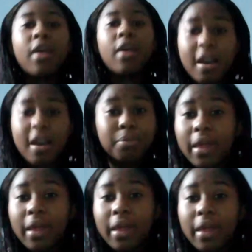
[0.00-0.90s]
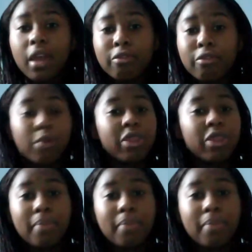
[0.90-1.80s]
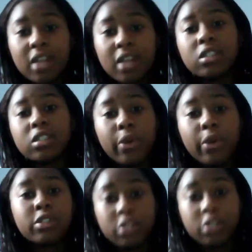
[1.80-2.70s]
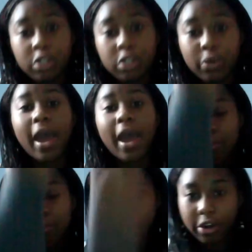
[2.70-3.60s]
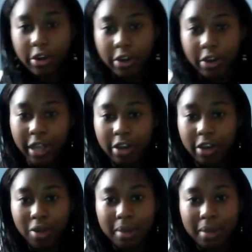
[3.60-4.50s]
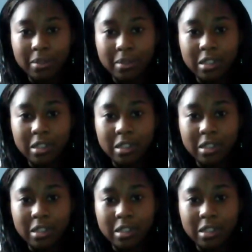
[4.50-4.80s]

Have a plan for what the mass is going to do after it drops.